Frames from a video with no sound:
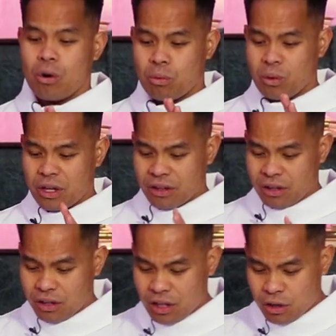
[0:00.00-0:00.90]

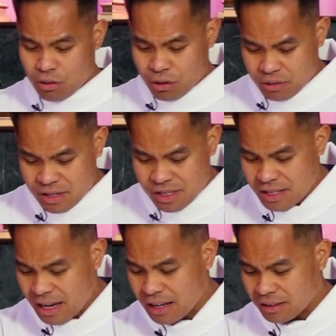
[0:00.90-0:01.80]
with the
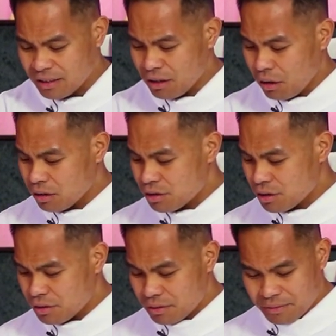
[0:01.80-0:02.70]
Eucharist at the
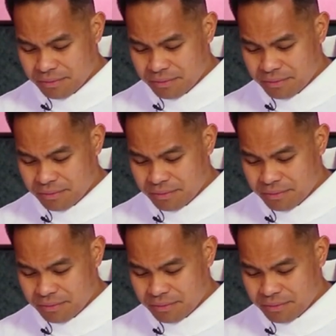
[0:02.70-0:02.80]
altar,